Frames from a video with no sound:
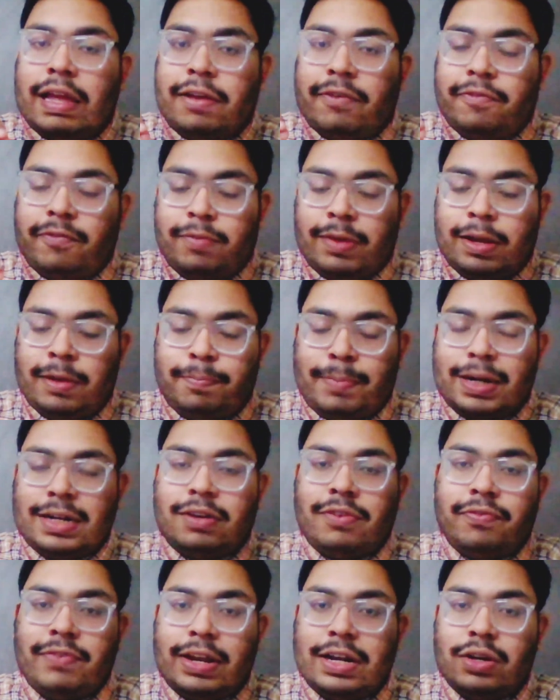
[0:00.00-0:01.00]
but
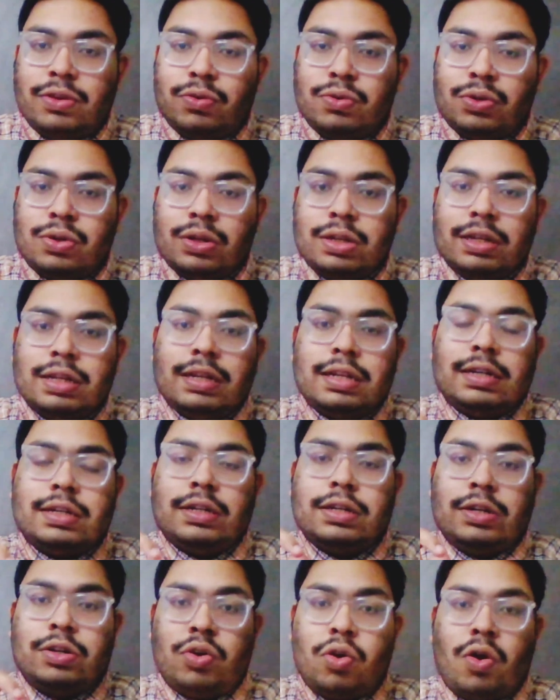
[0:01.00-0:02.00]
when you
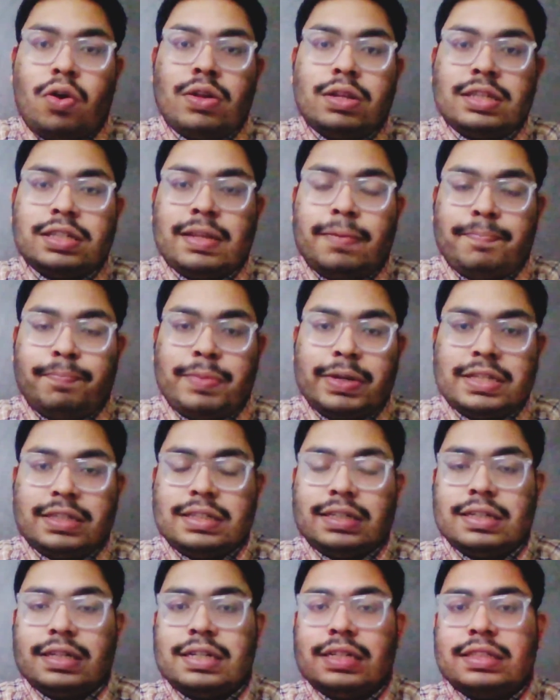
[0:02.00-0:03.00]
draw some
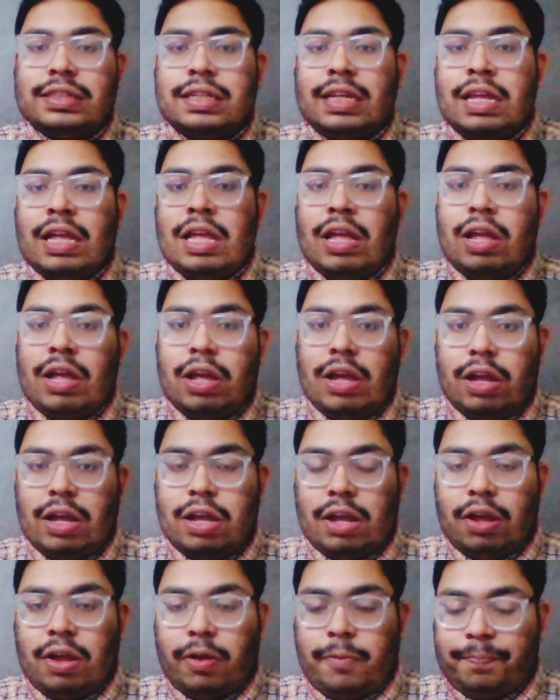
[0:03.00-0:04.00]
pictures,
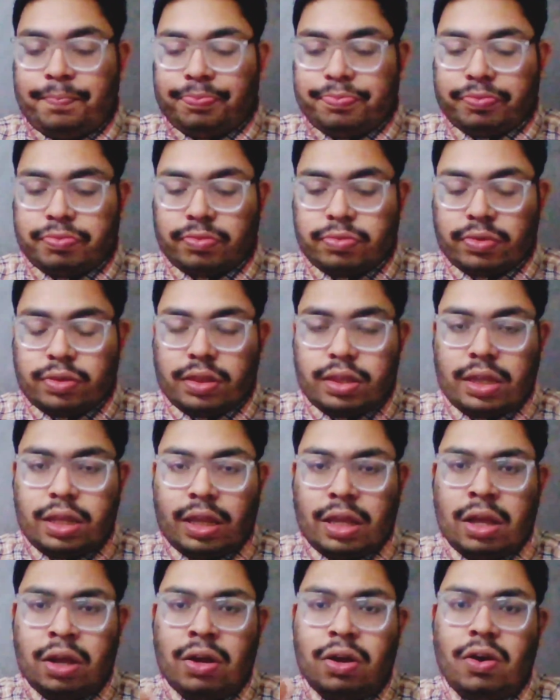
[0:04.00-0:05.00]
uh,
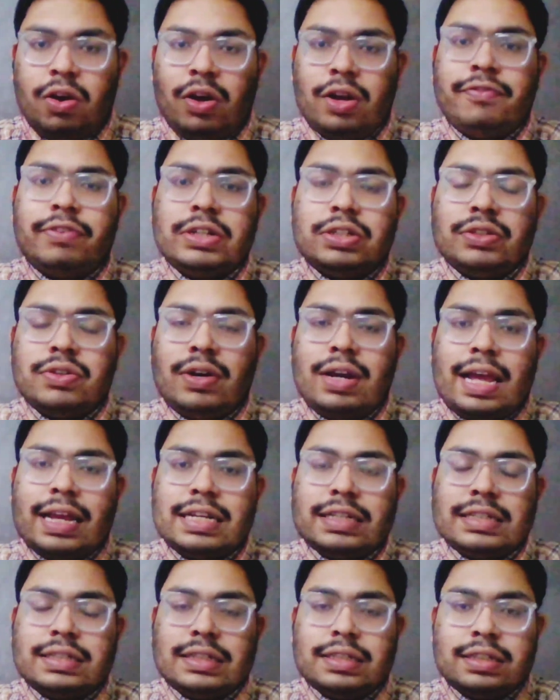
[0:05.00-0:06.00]
or
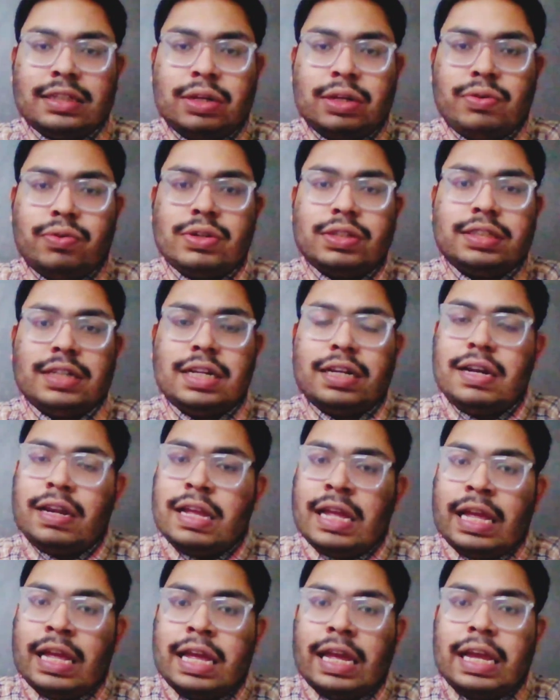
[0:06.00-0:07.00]
visualize the question
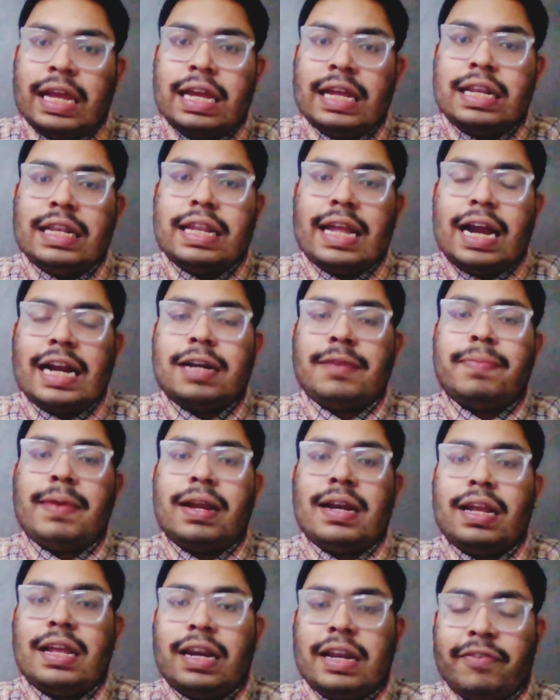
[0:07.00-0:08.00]
in that
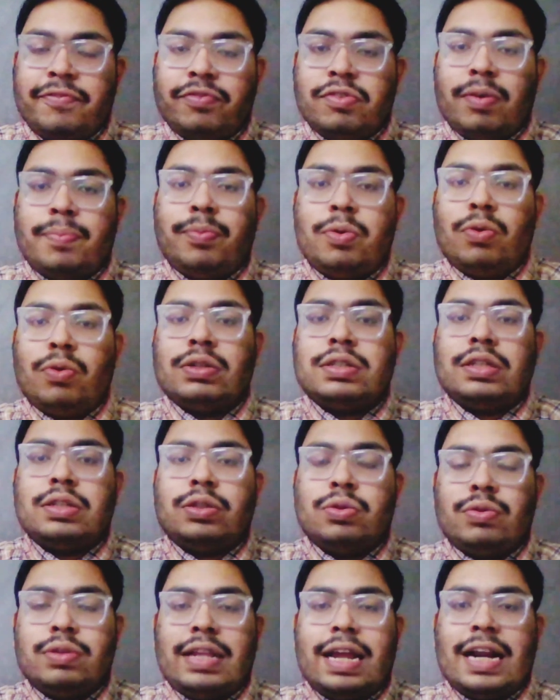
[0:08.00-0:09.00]
manner, if you approach
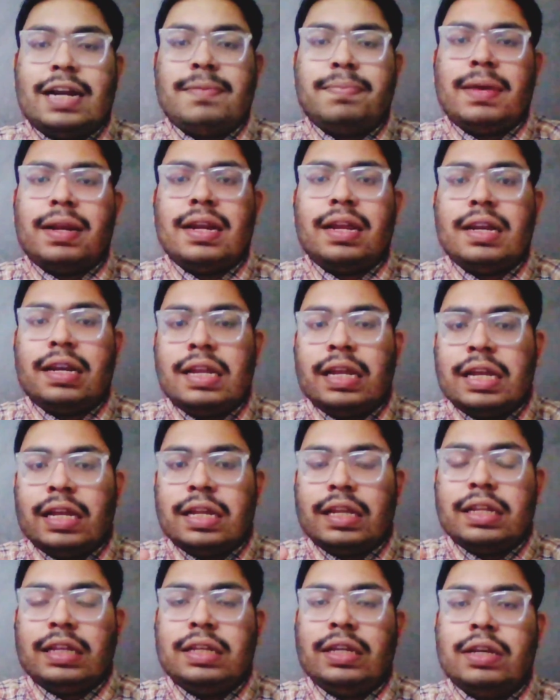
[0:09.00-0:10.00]
to that manner,
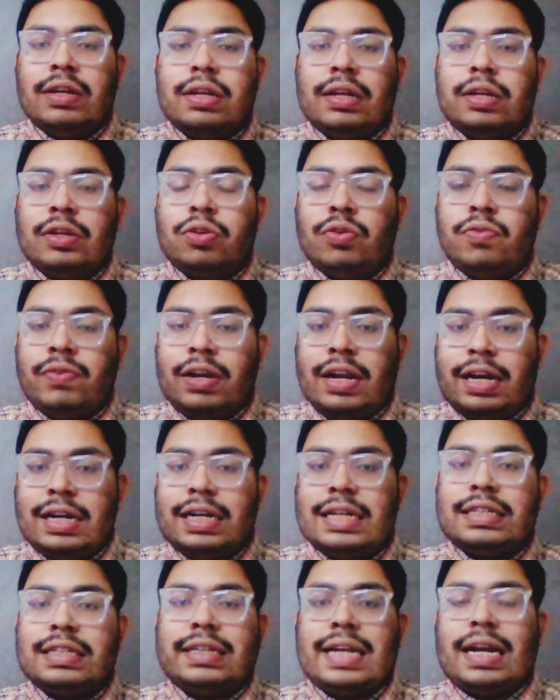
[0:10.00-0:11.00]
you will
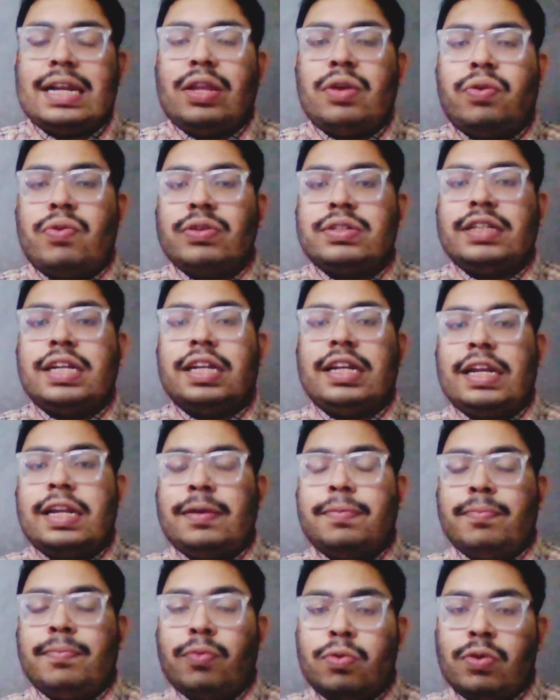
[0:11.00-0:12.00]
understand the question in
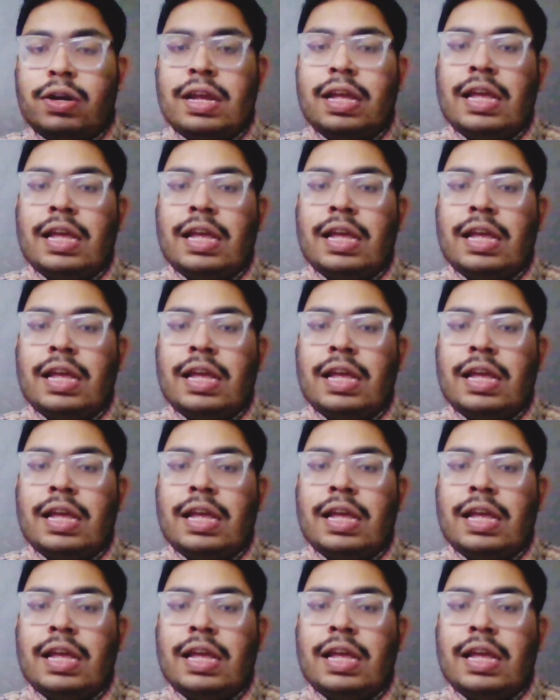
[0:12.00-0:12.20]
more